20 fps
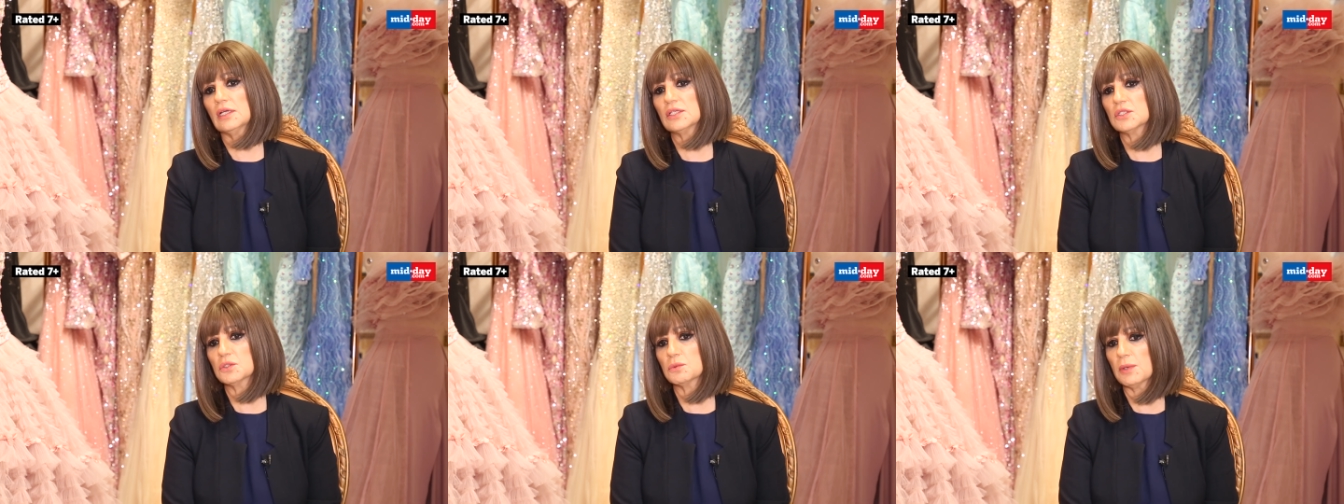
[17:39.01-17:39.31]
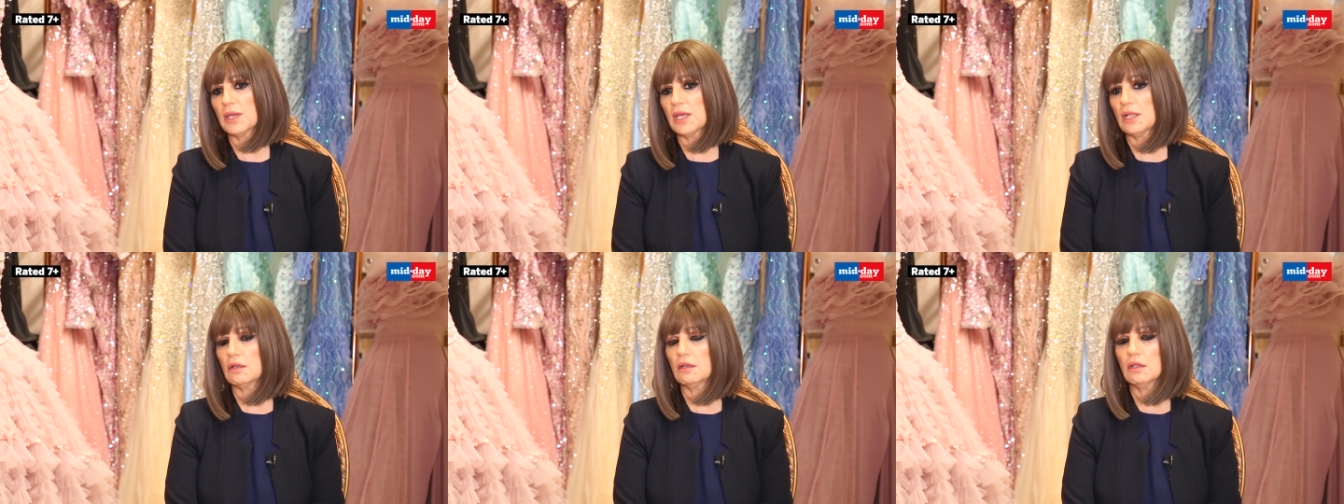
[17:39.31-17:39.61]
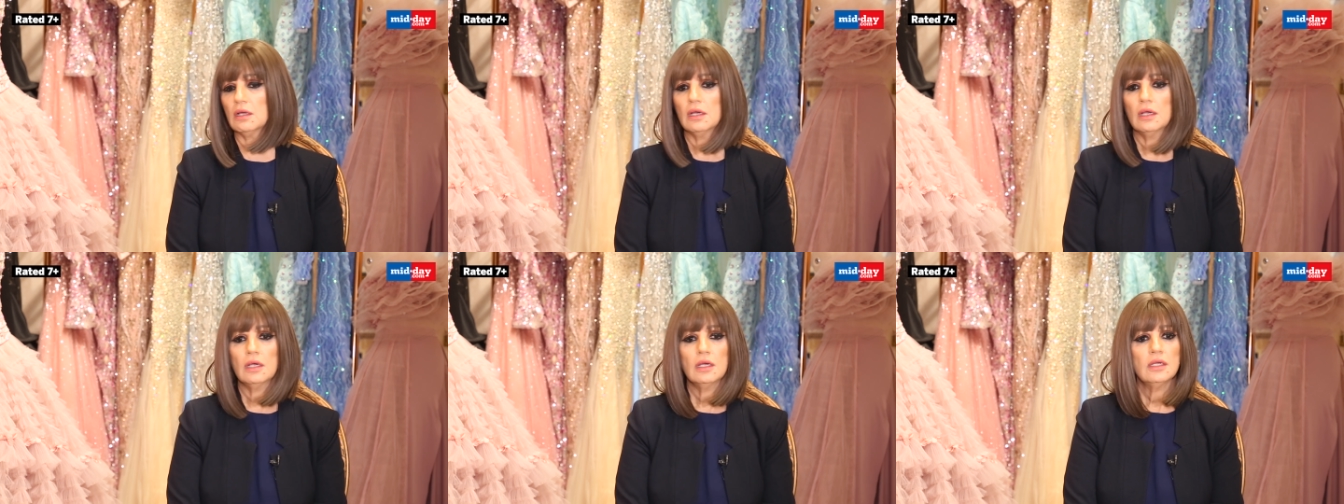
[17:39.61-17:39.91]
as
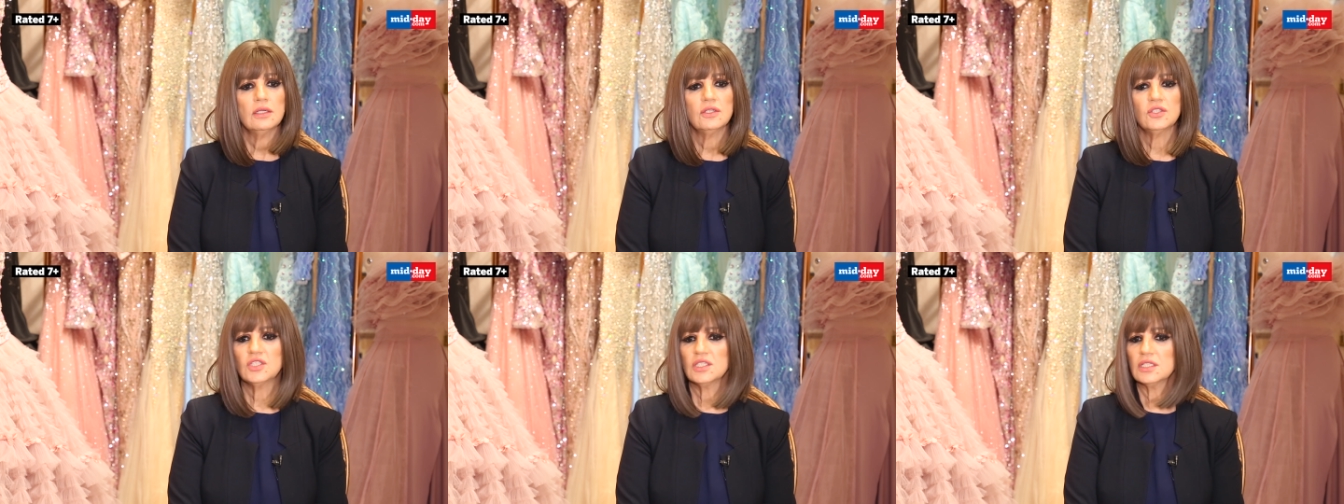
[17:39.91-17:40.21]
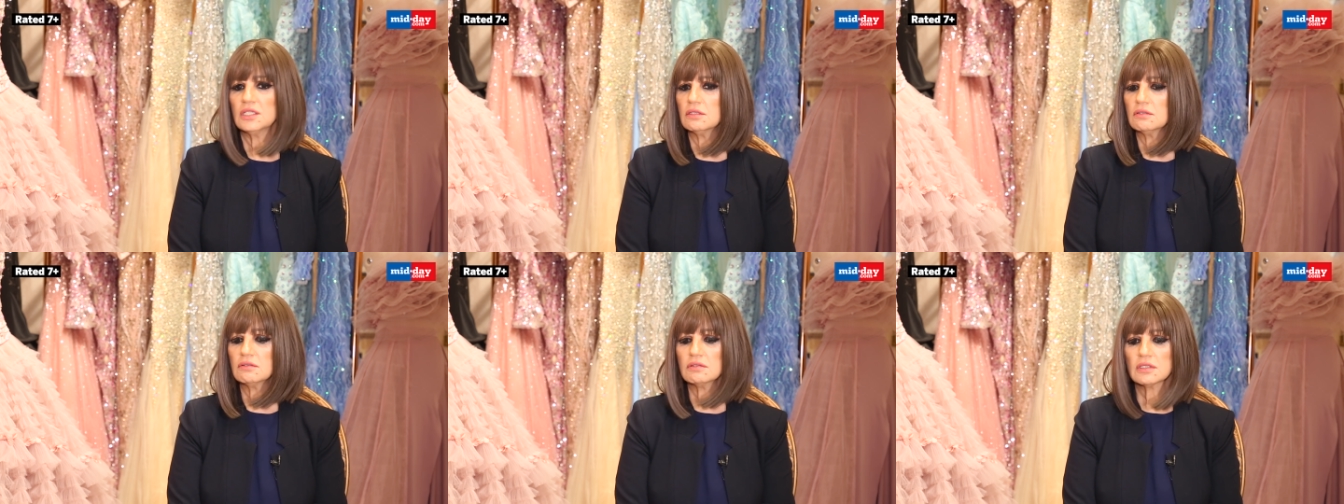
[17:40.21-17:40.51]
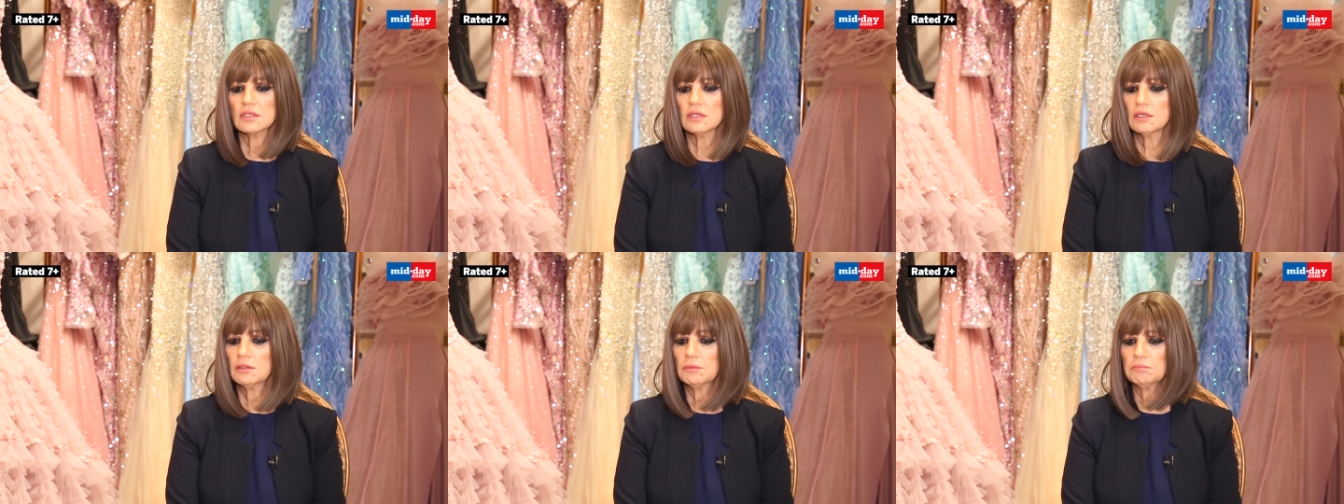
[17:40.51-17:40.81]
well, she
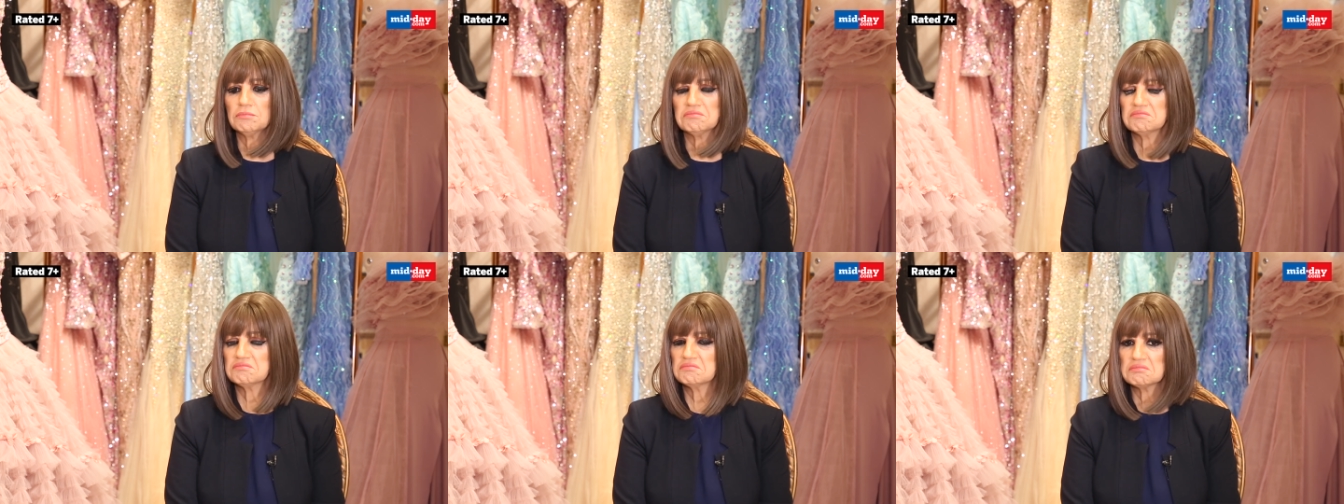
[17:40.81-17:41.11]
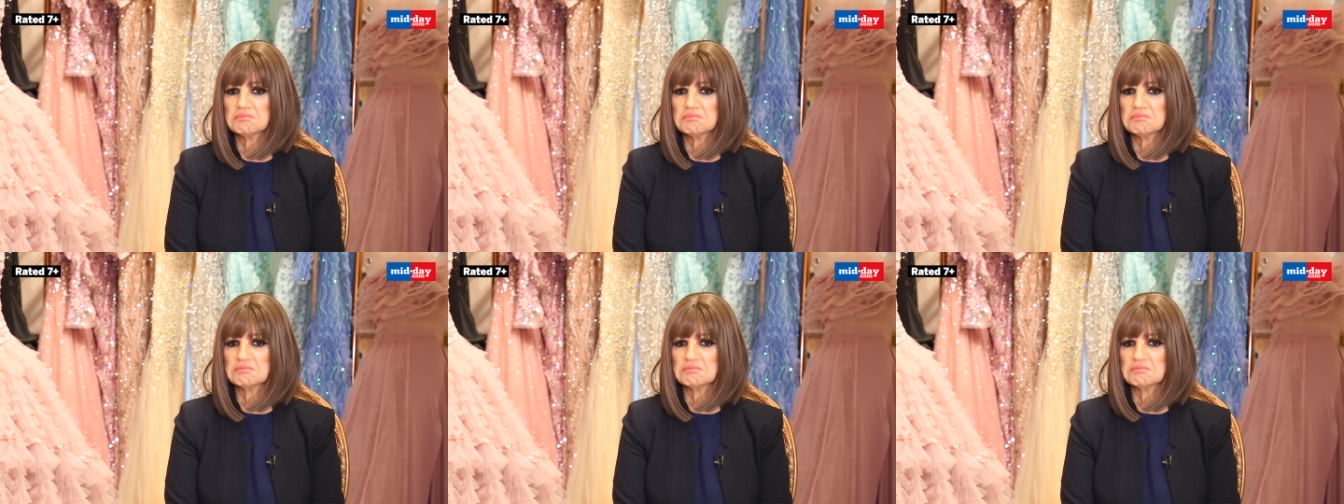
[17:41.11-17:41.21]
is um,